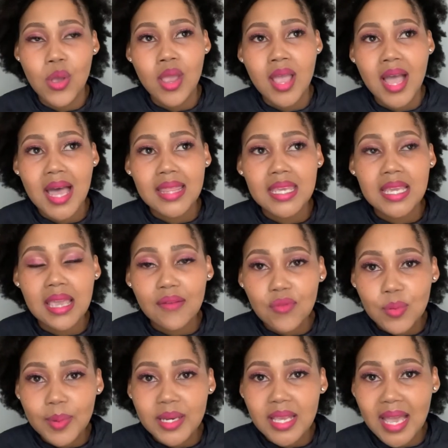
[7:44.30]
I think
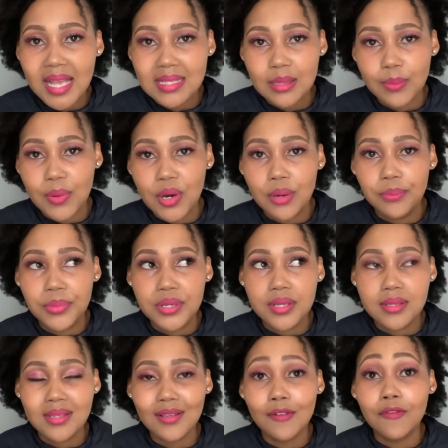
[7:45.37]
everybody has a
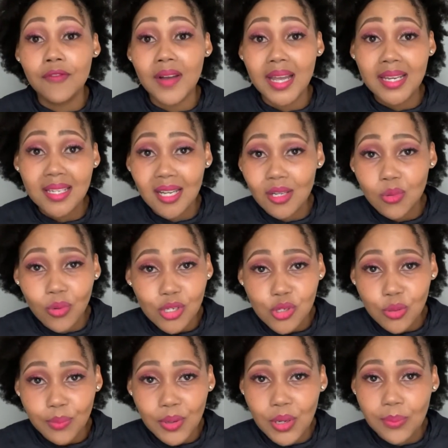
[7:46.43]
purpose. Find out what your
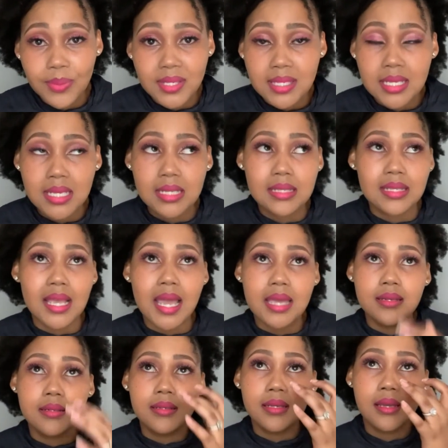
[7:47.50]
purpose is
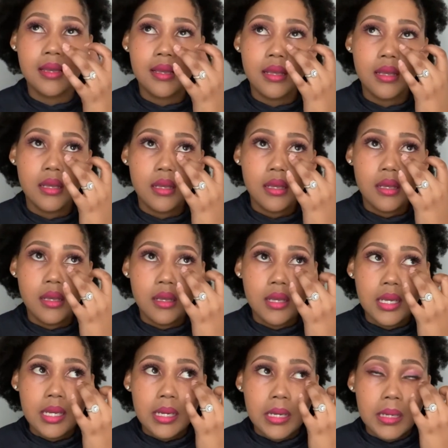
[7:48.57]
and
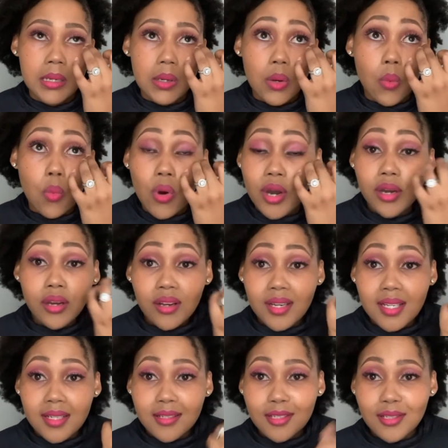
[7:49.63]
work on
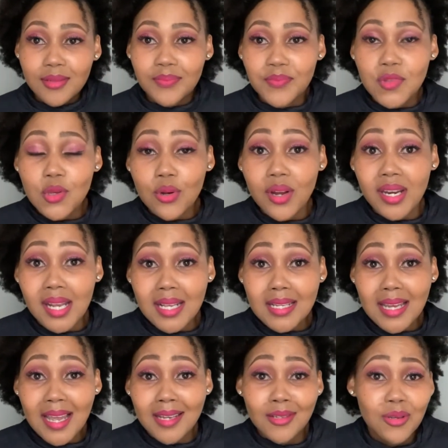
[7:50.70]
it, you know. And
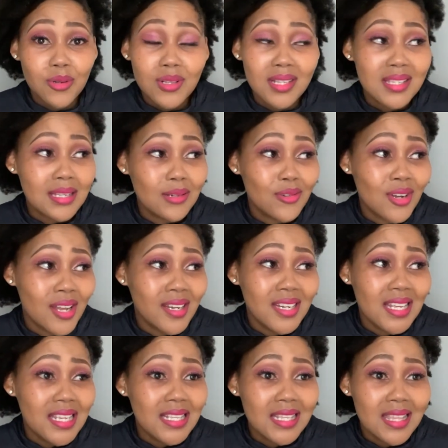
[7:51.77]
I know it's not an
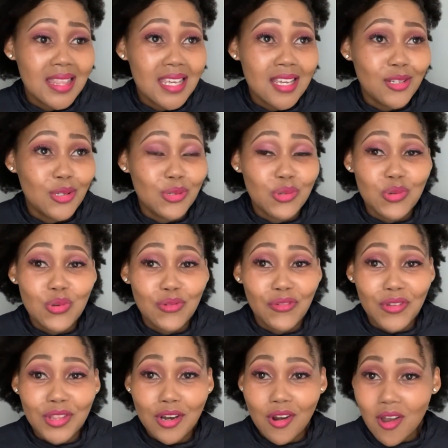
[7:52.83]
easy thing to do. For
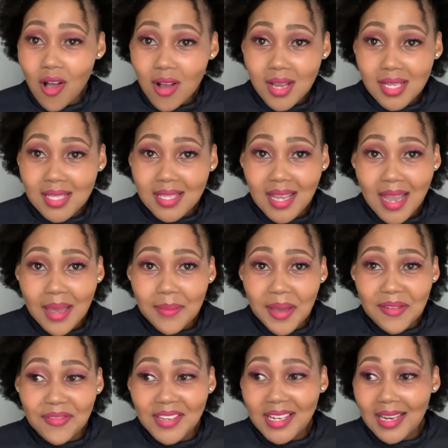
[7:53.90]
the longest time, I
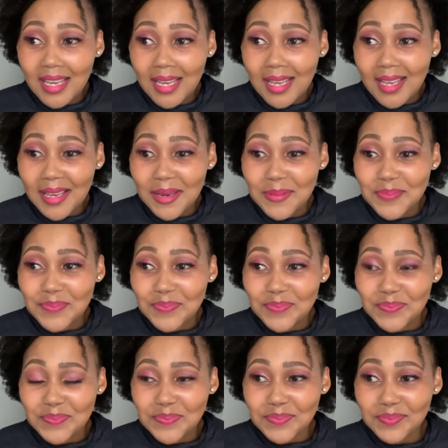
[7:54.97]
feel like
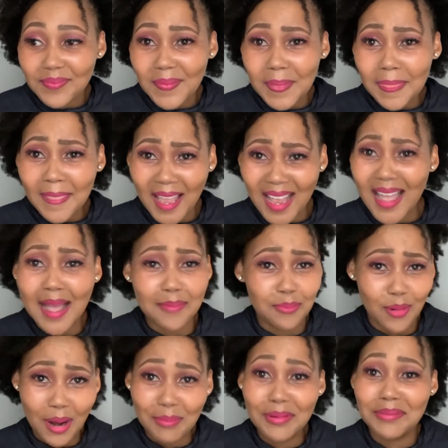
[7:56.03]
I
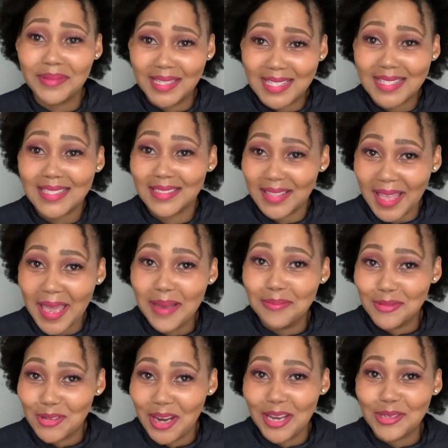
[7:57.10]
probably still am
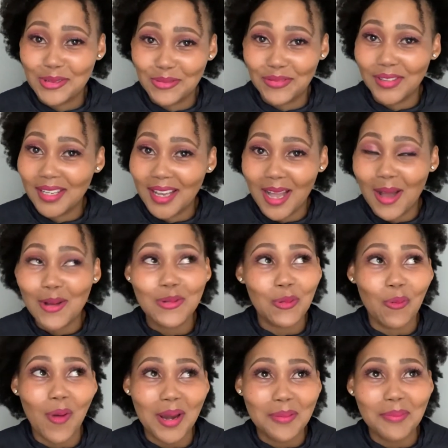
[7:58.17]
trying to figure out
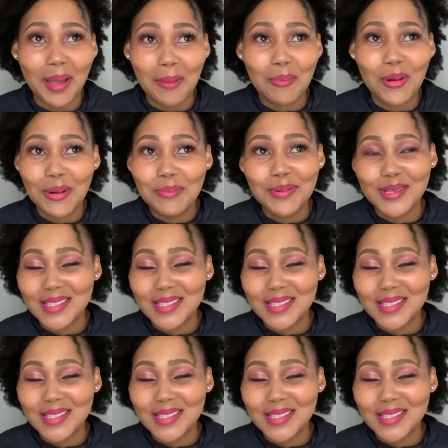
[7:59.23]
what my purpose